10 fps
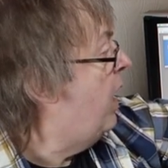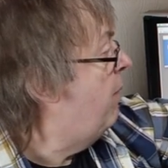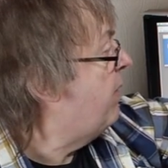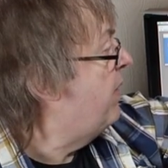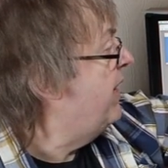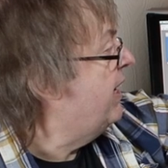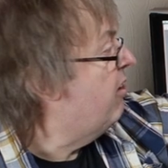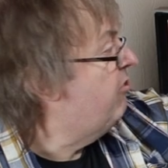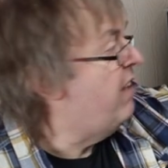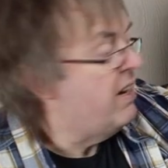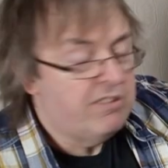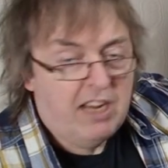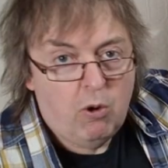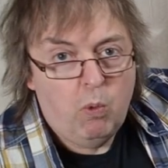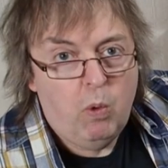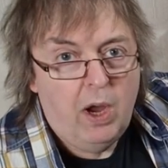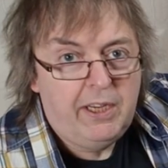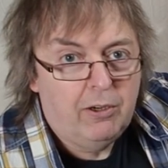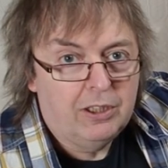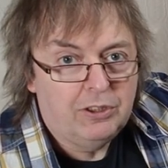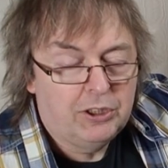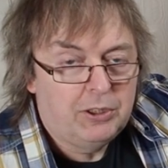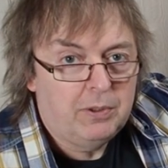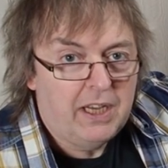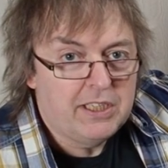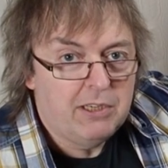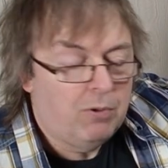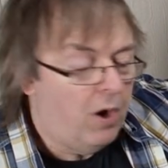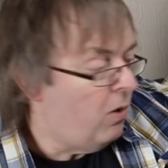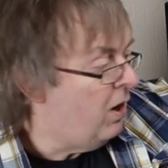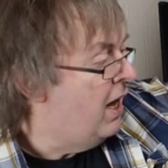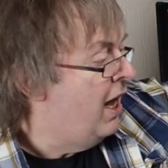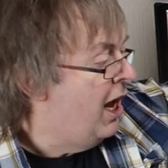I think I've found out why you can still get it wrong.